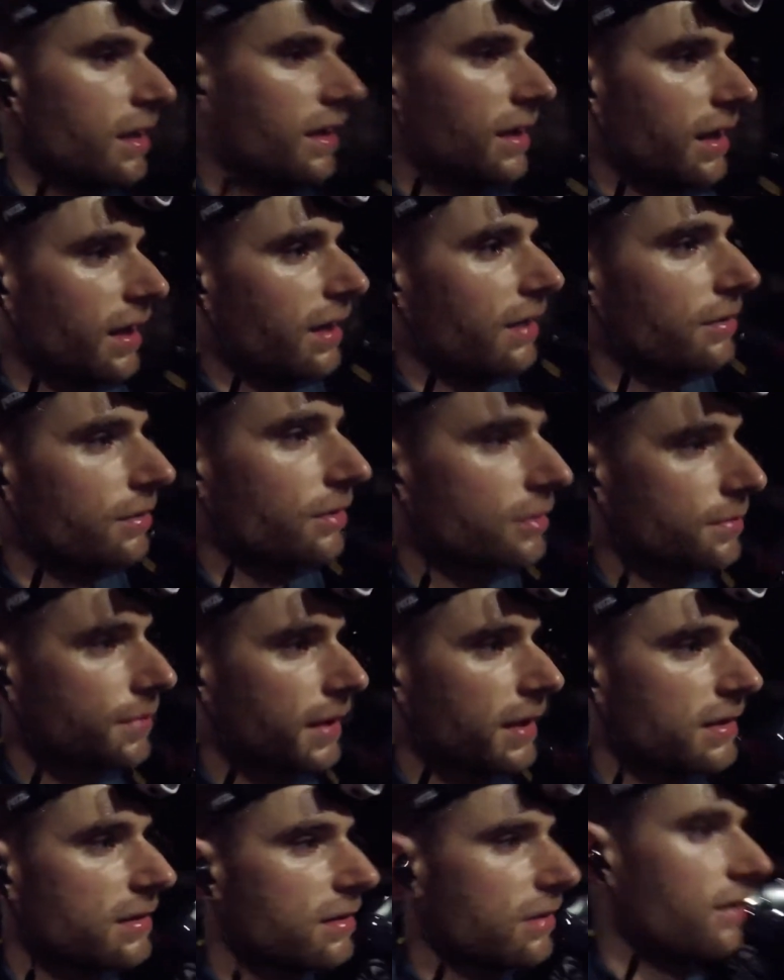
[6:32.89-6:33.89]
Yeah, so I'll
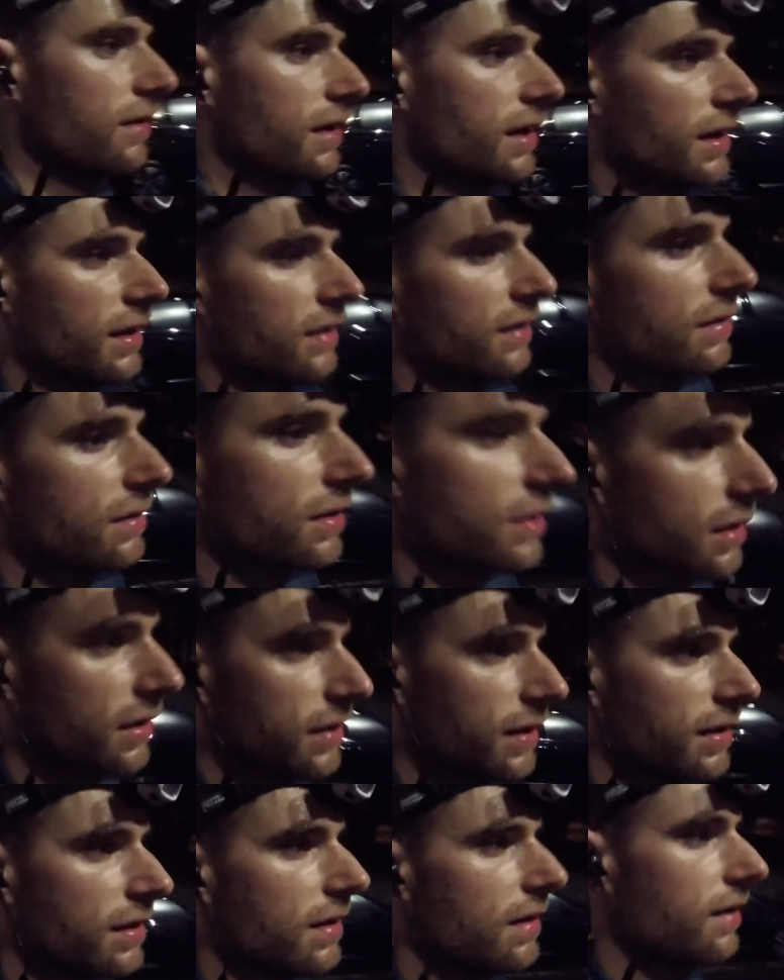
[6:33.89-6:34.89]
speak to you at the end
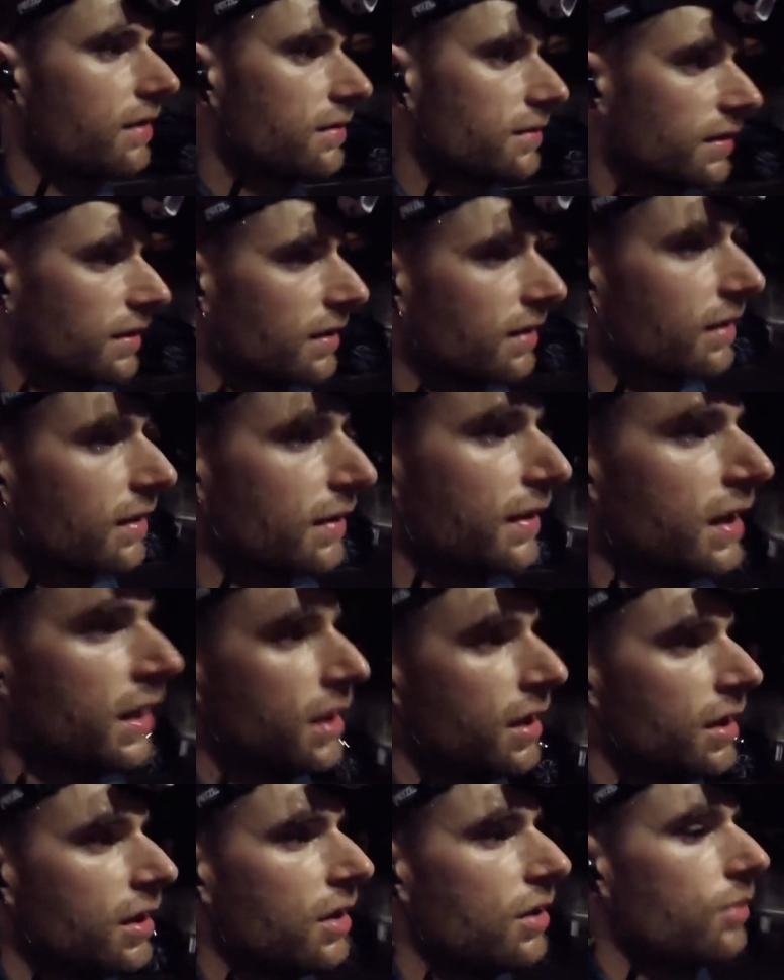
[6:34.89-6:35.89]
of this.
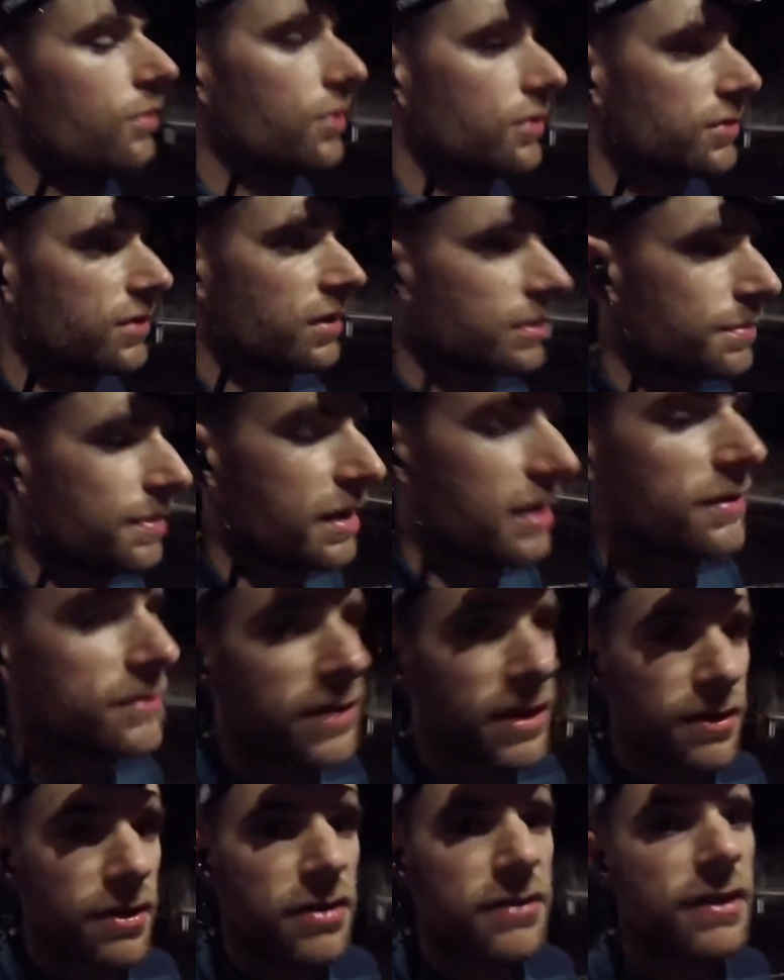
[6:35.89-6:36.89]
What's going to be a
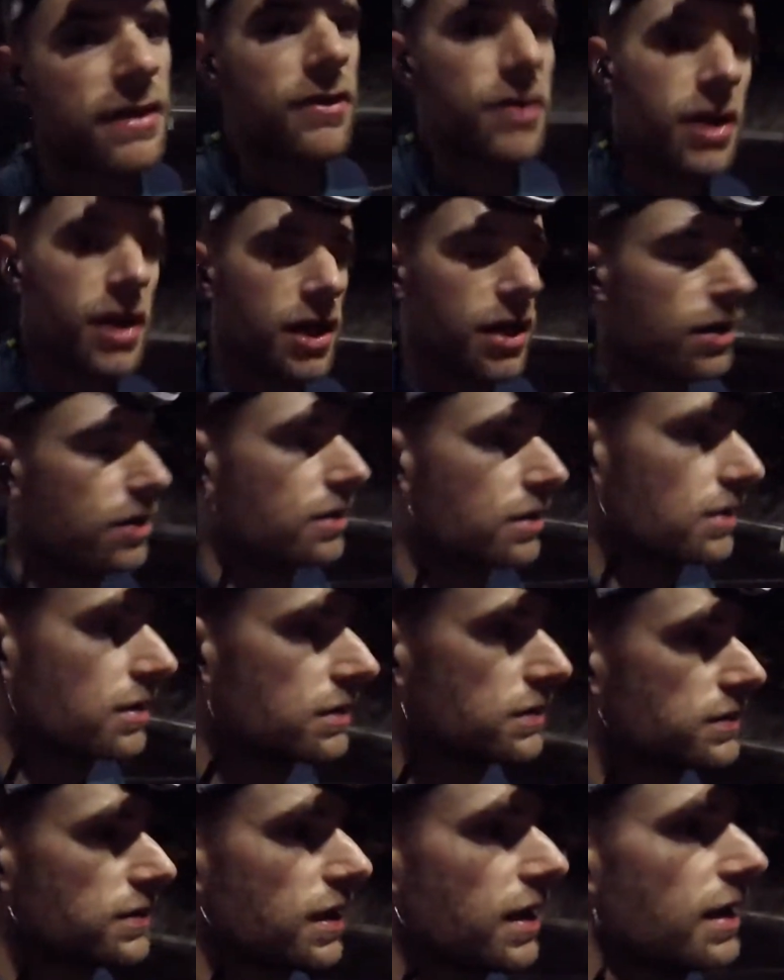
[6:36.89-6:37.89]
very, very long,
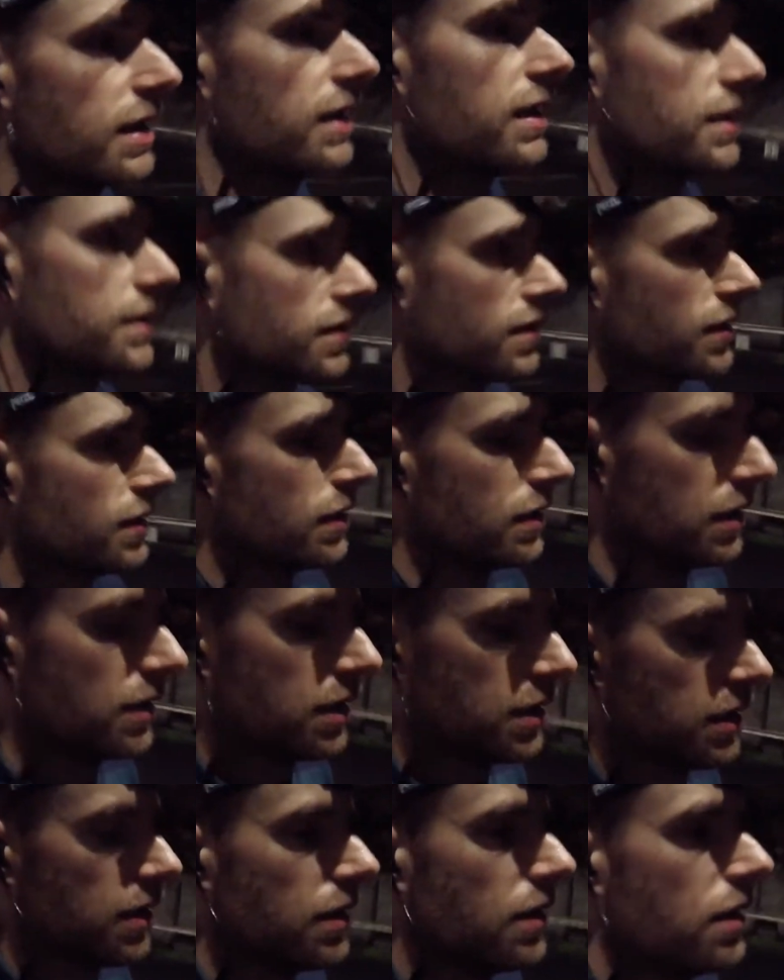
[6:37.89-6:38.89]
tired,
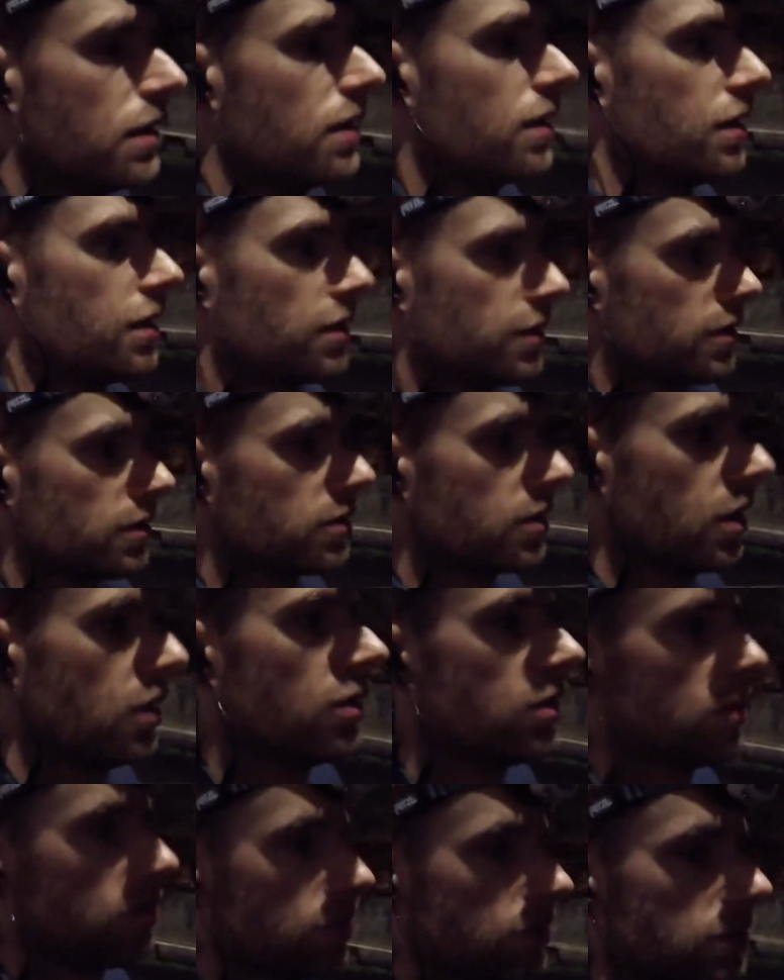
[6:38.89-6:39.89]

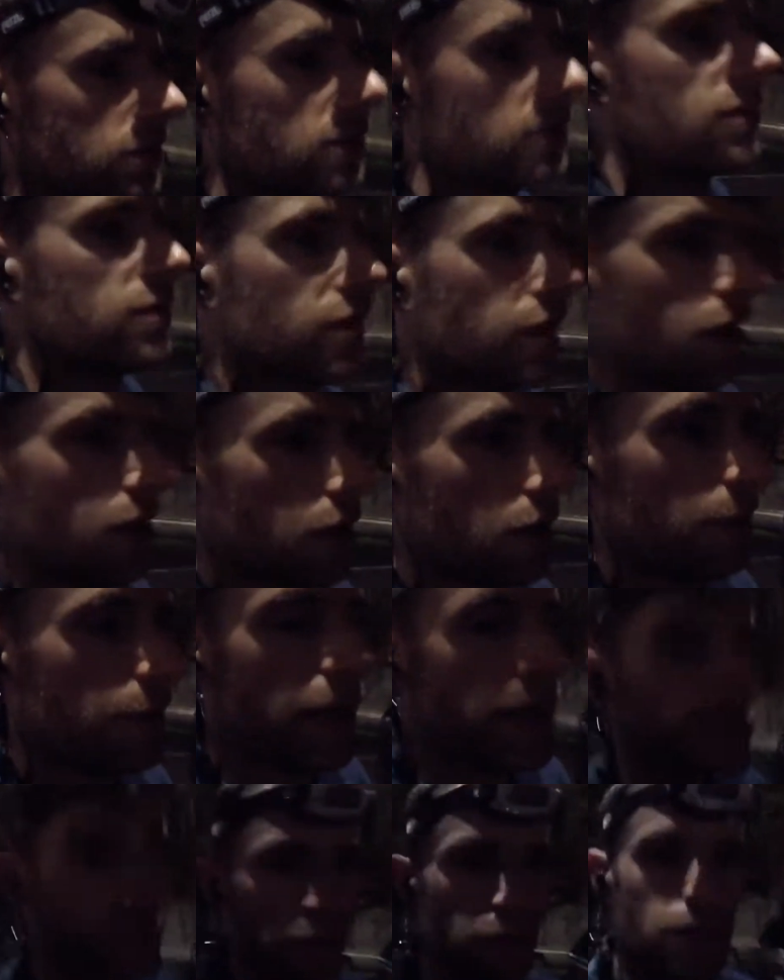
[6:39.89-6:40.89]
cold, slow
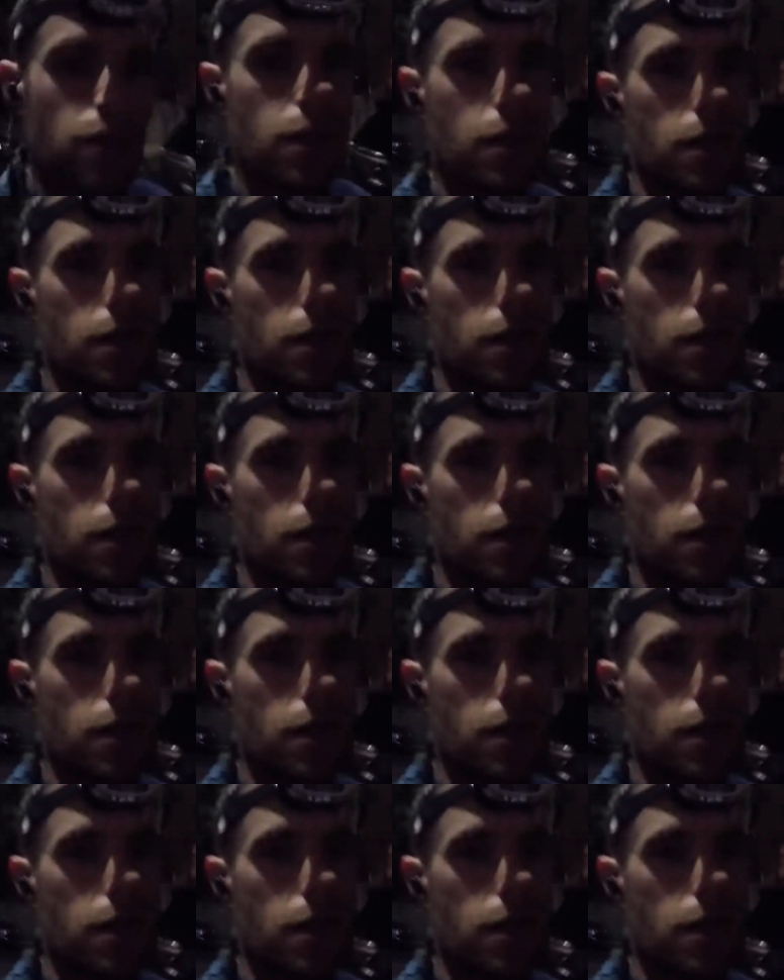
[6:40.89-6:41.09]
mile.